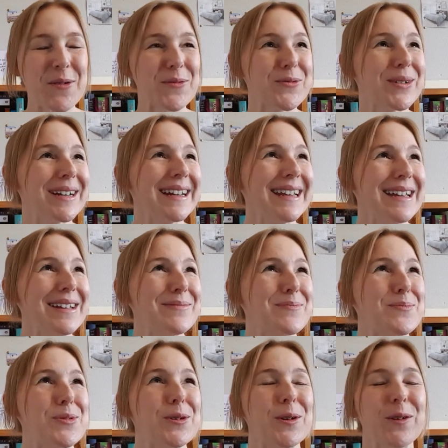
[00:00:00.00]
really
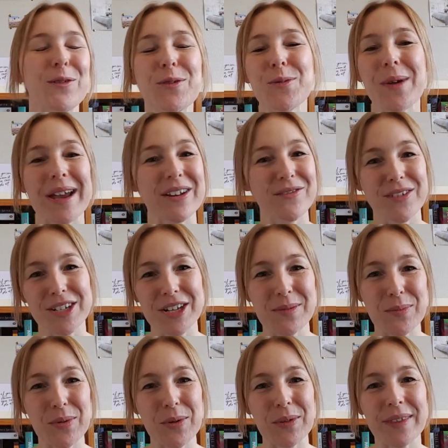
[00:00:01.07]
beautiful way to vision
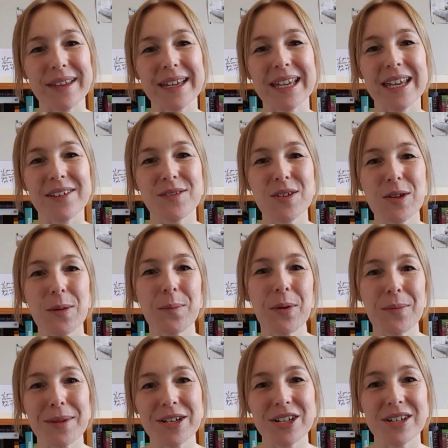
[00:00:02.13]
board that gives you
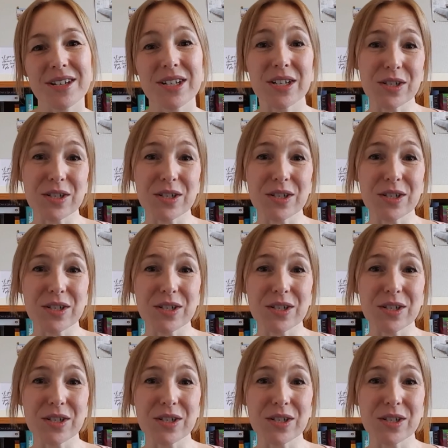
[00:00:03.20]
permission to